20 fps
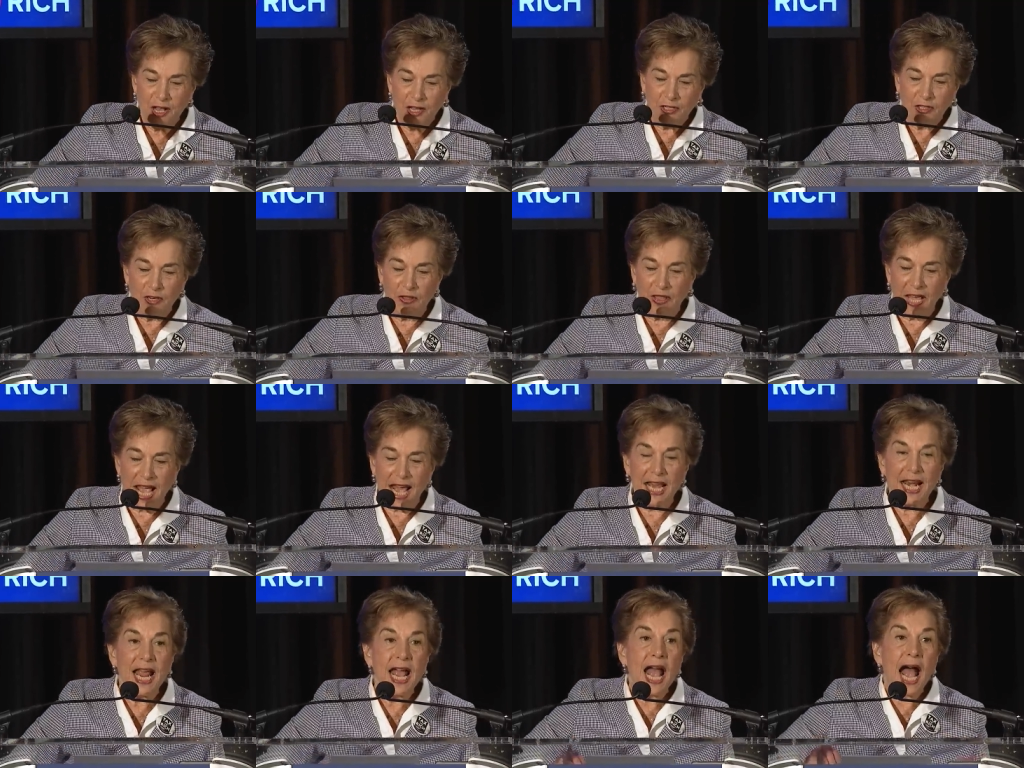to that.
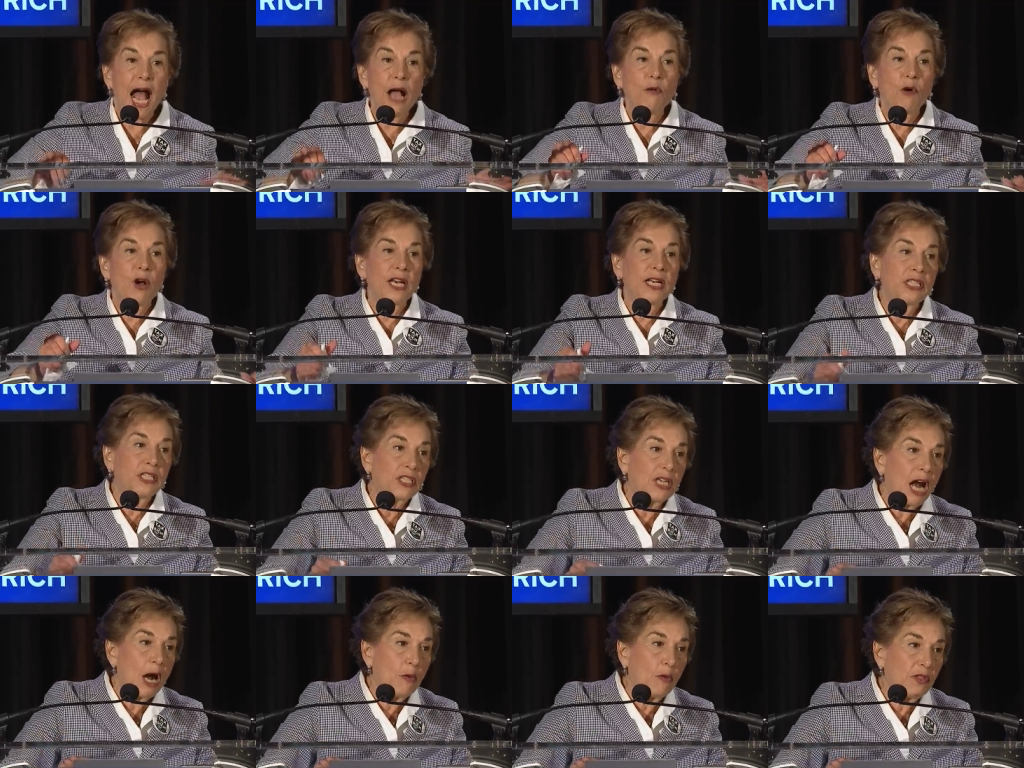I want to
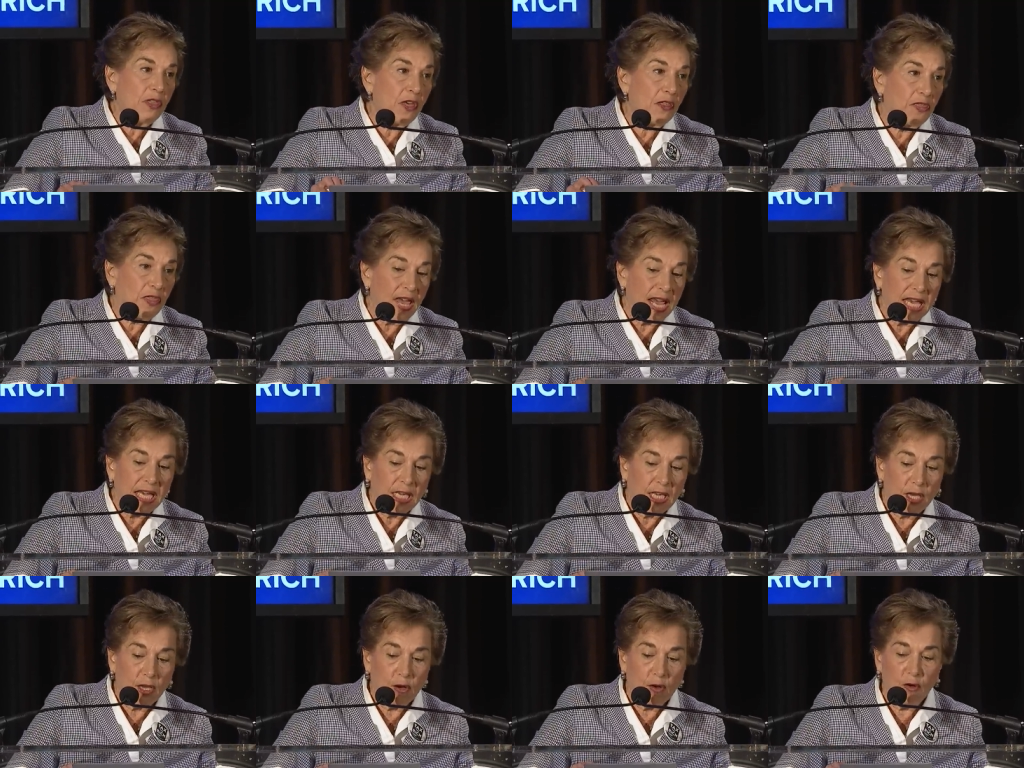start with a thank
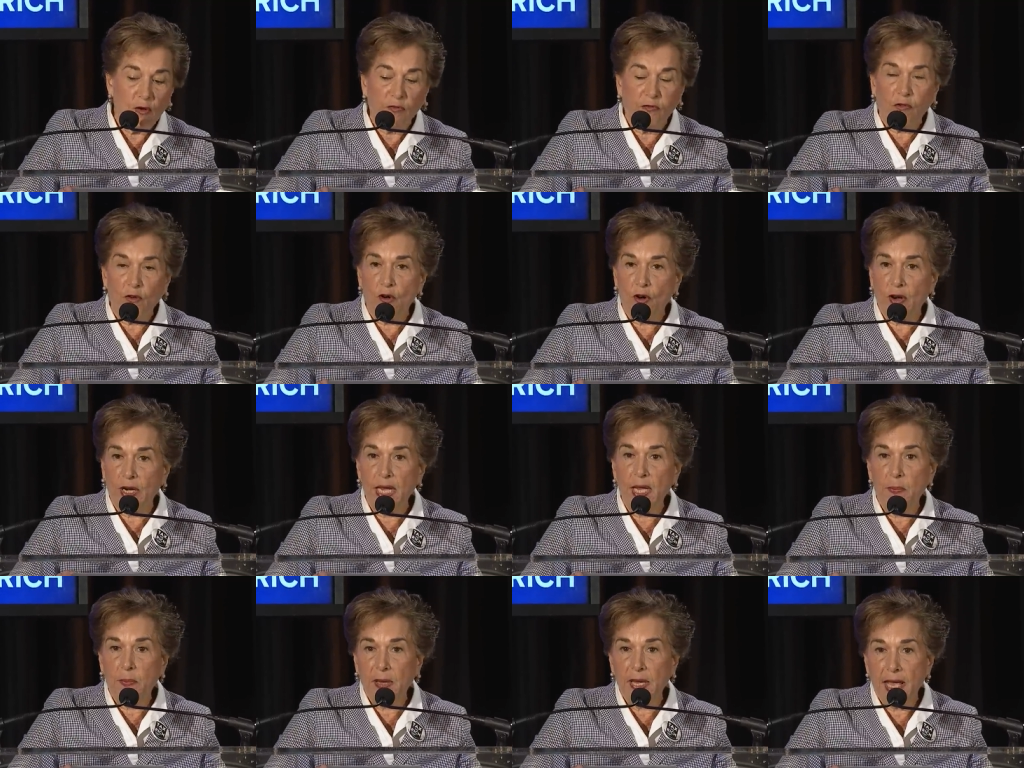you for
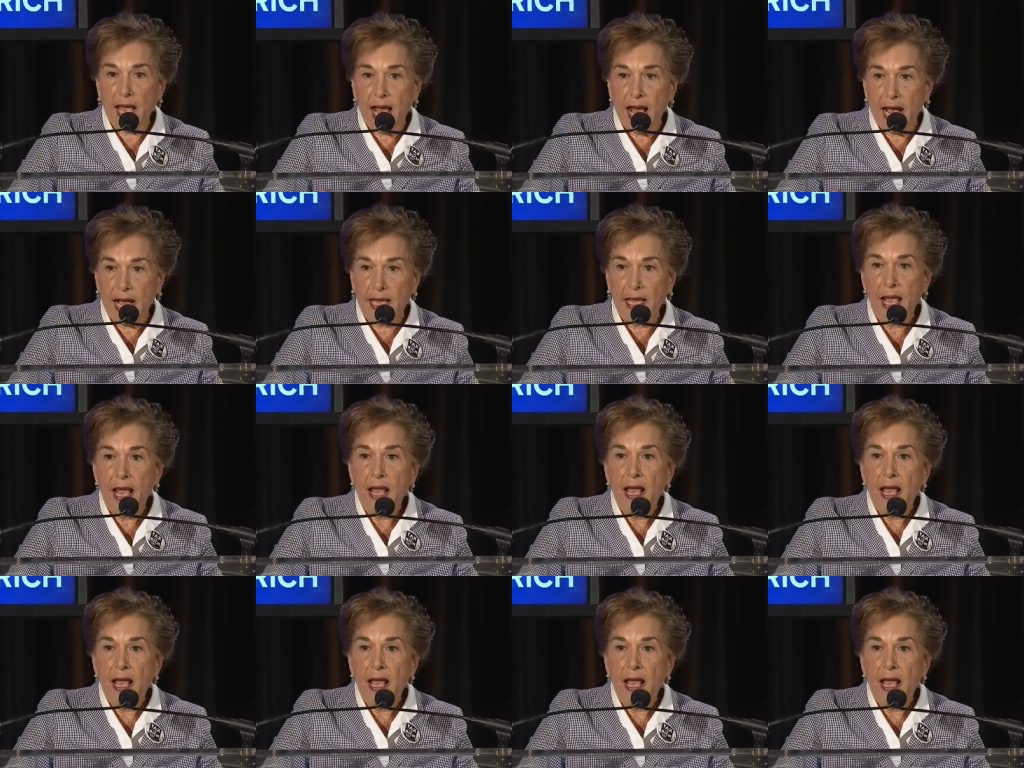EPI.